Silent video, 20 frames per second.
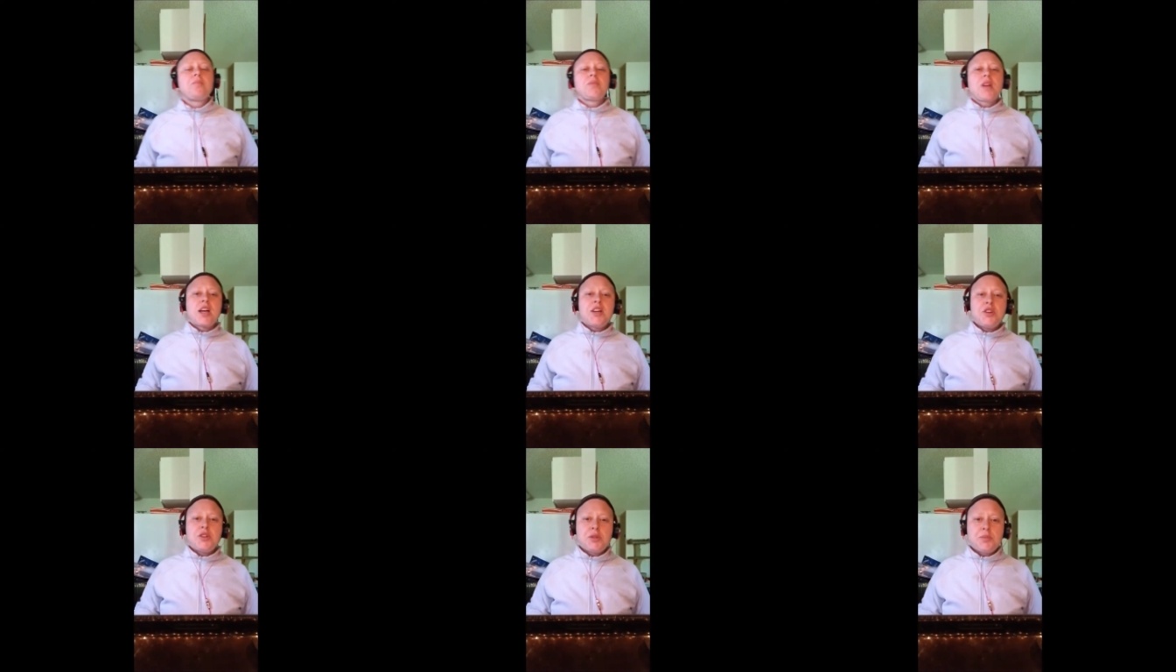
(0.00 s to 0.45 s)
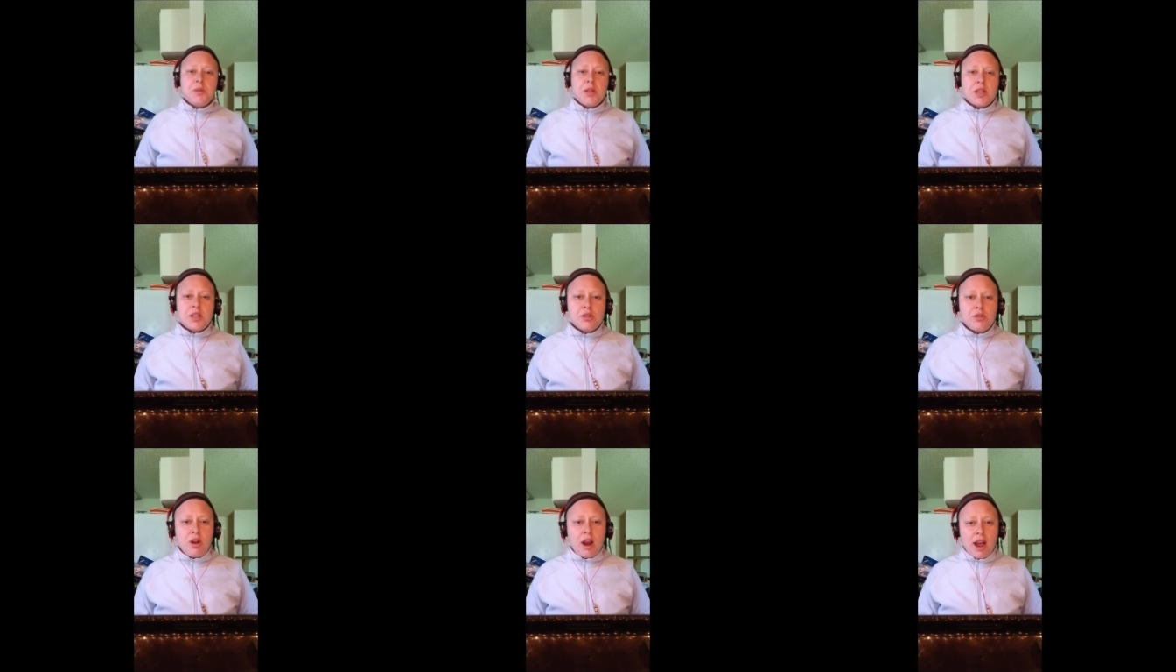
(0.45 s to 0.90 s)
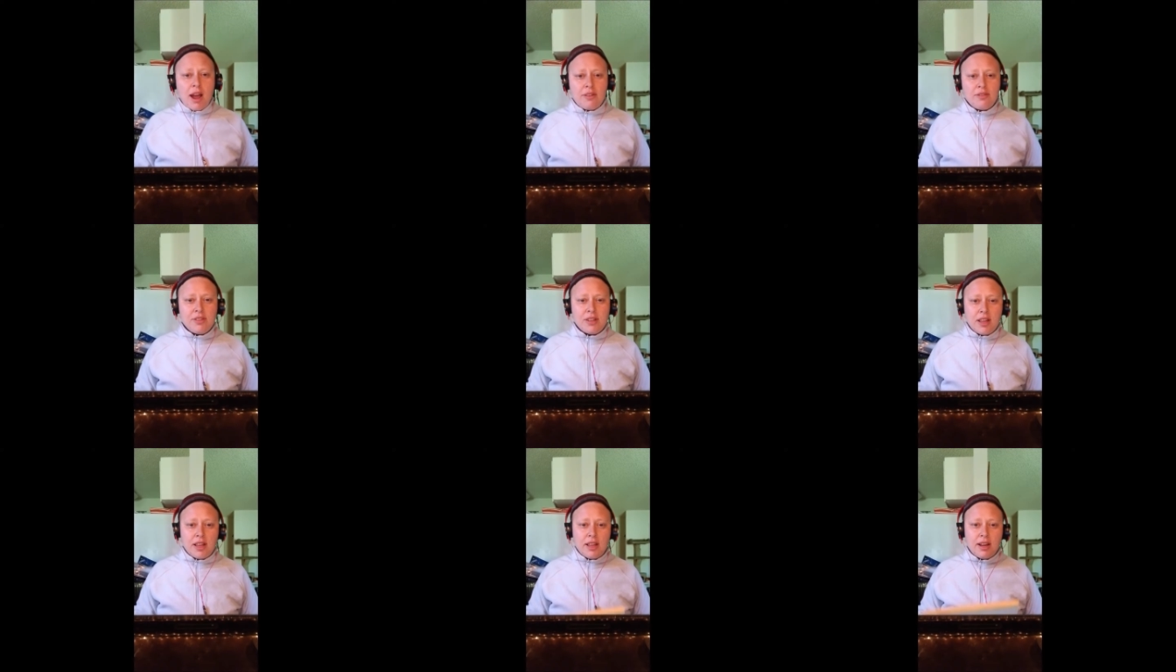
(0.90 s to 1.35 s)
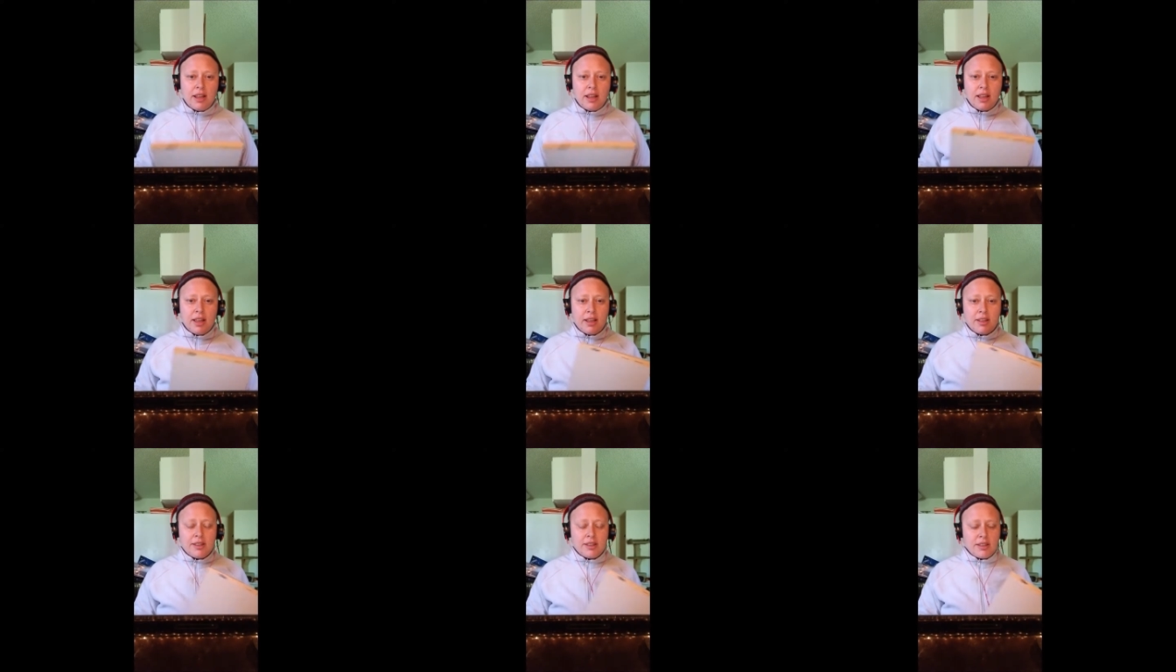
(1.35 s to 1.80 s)
I use Mixcraft. It
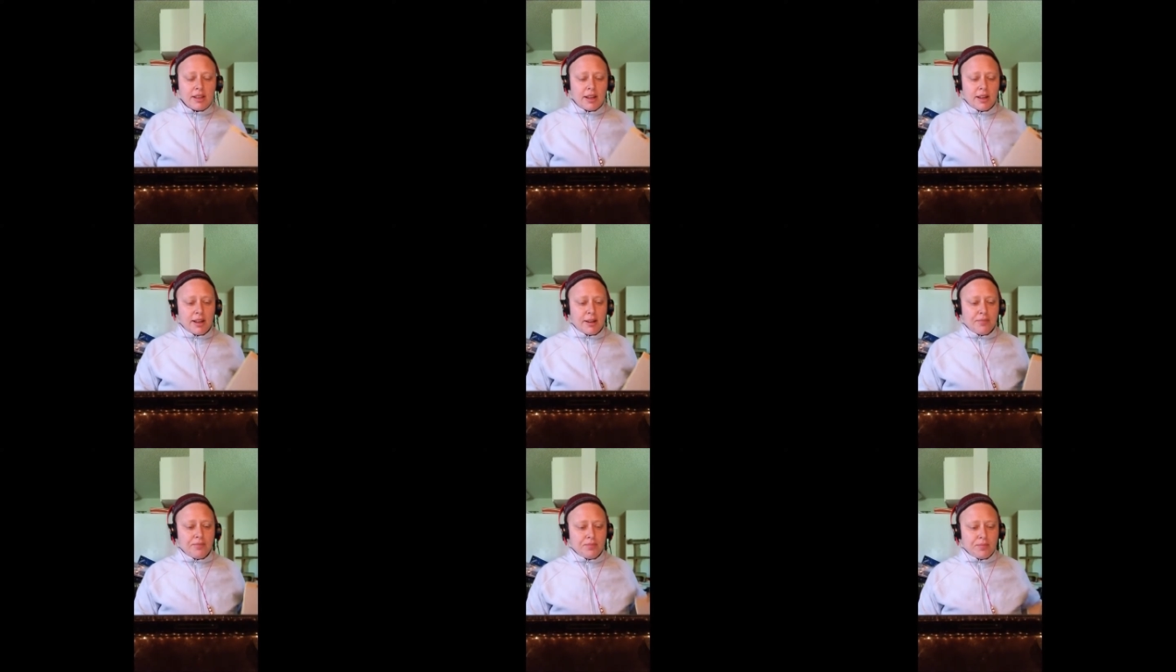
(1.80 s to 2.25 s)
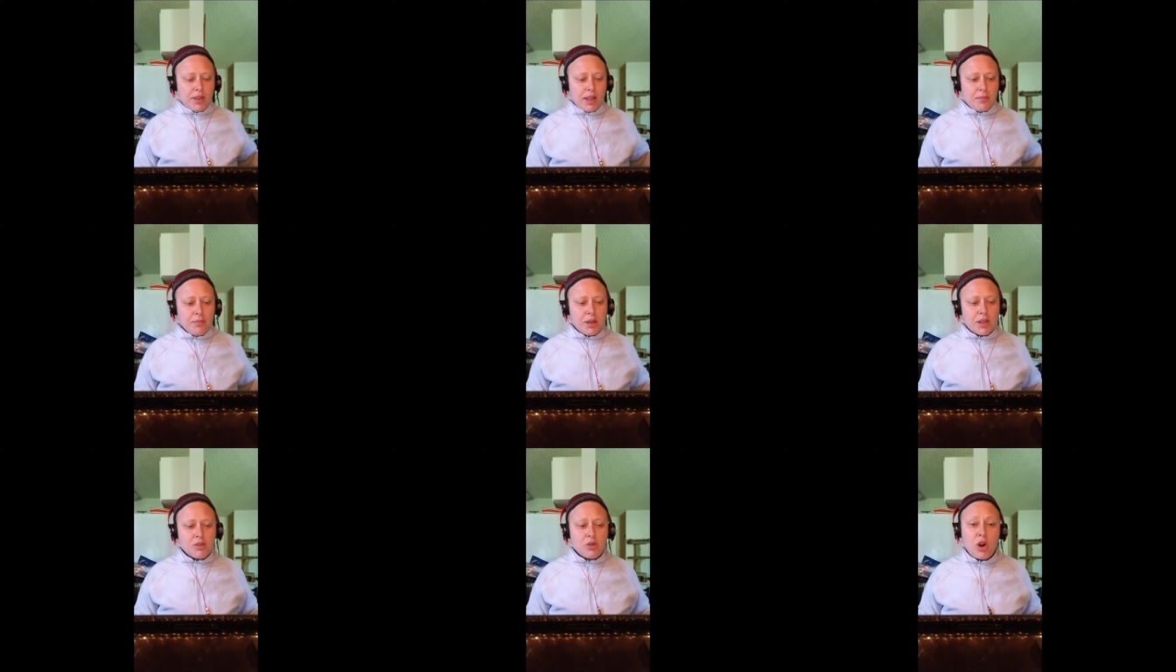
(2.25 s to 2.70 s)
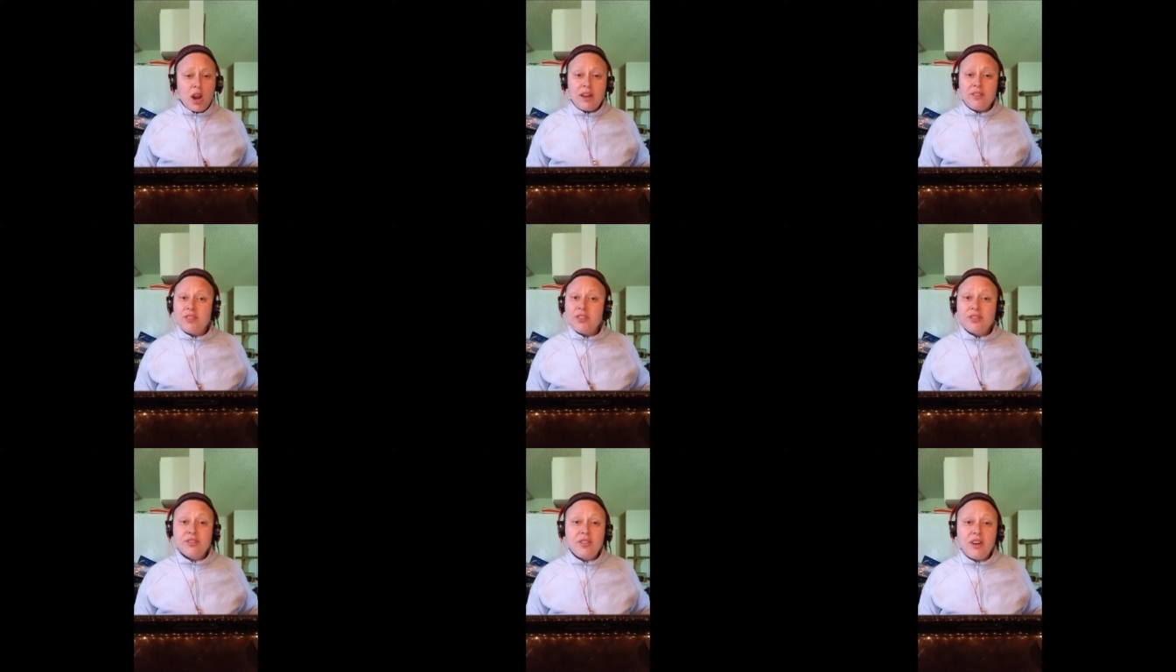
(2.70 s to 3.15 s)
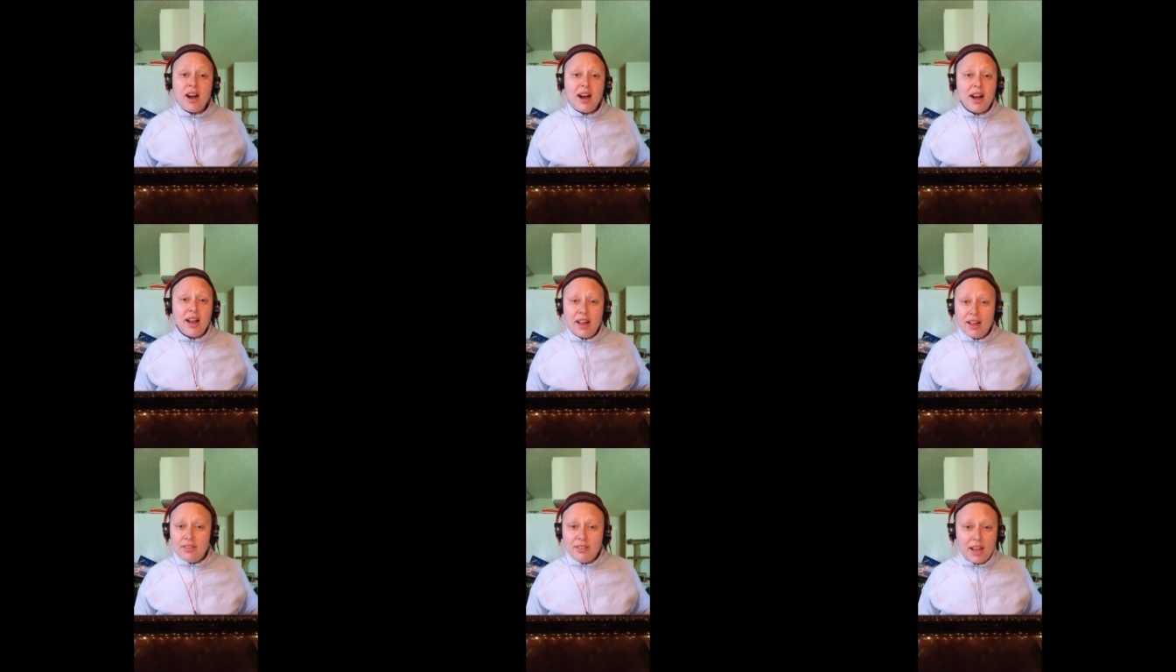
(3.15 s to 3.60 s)
is Mixcraft
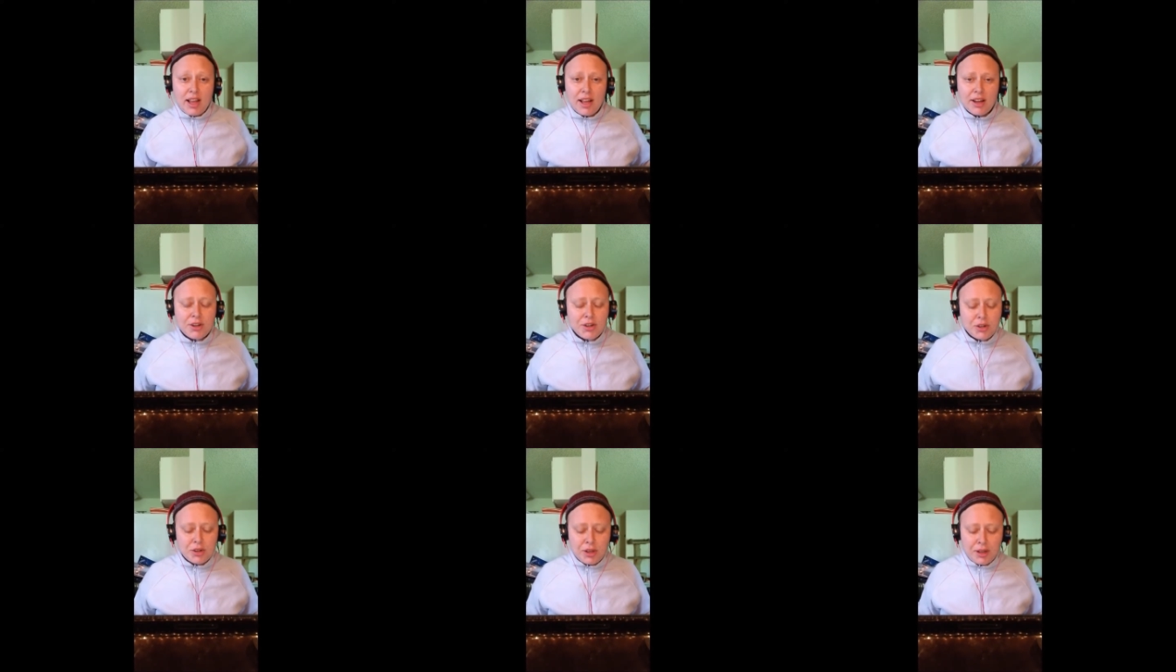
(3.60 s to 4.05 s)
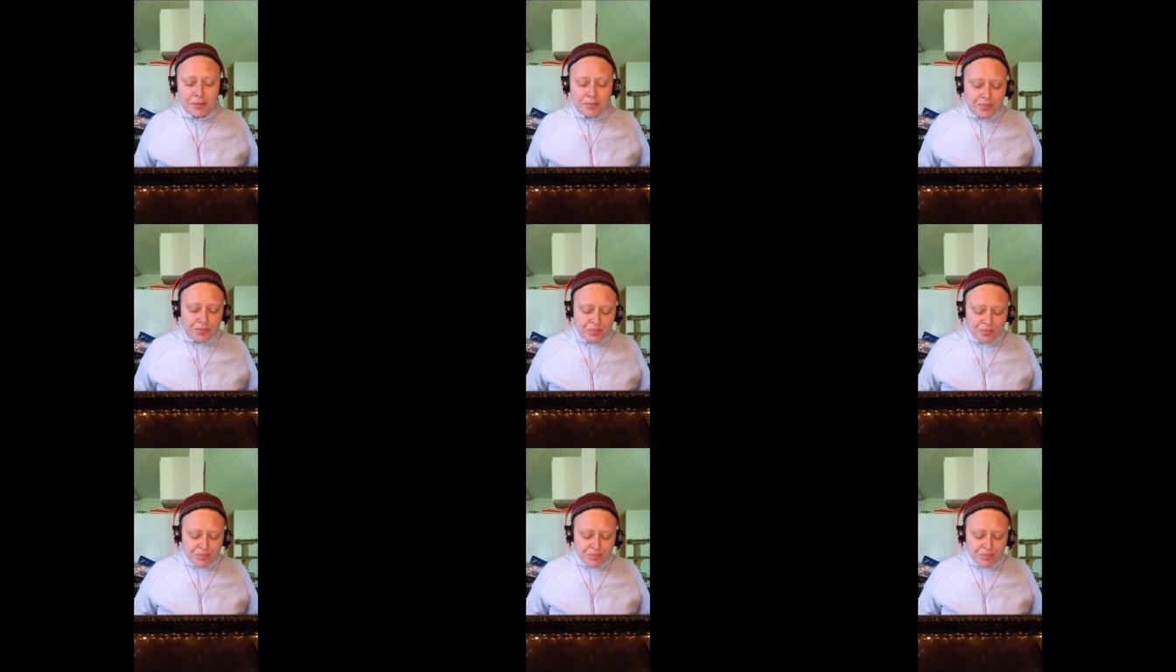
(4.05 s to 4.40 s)
5, actually.